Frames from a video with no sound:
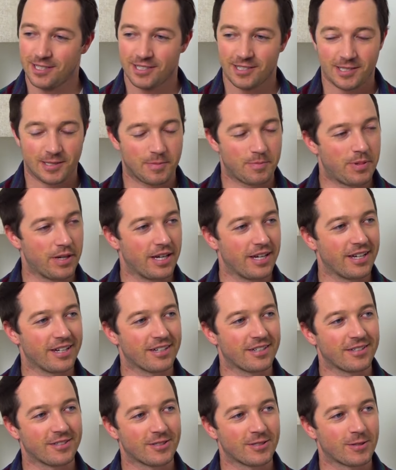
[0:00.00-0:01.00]
this
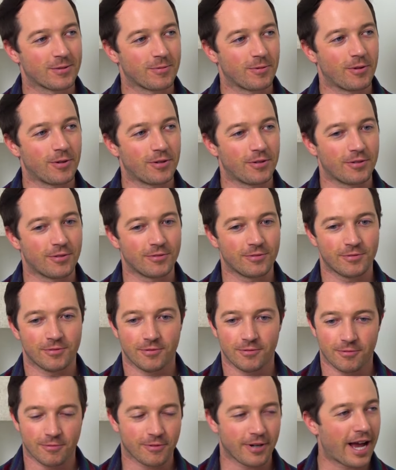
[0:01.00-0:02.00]
big,
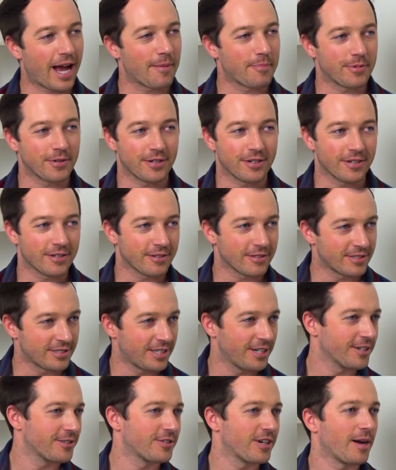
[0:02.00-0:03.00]
swole rapper,
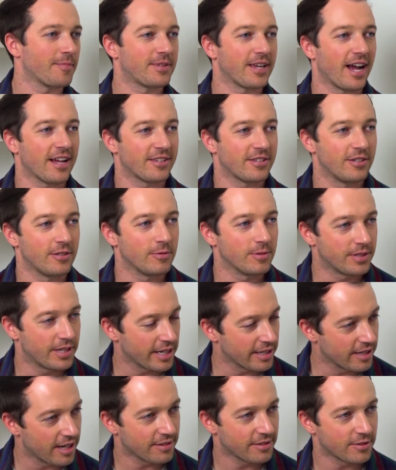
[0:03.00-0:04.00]
teardrop tattoo, would
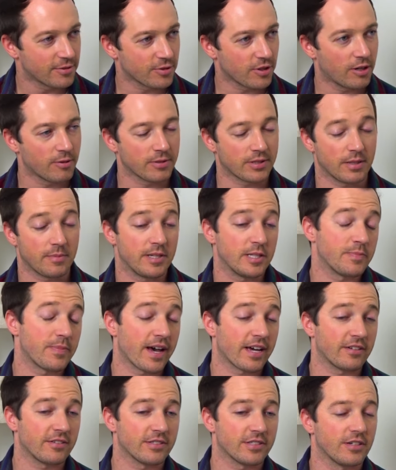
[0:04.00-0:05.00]
think nothing's wrong with him. He's
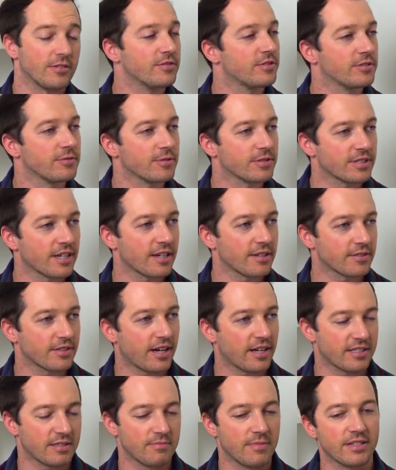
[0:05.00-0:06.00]
battled his own suicidal
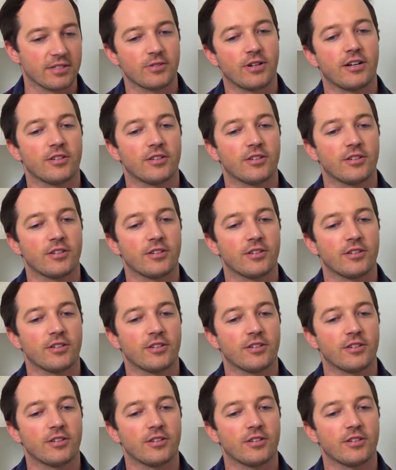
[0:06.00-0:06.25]
thoughts and mental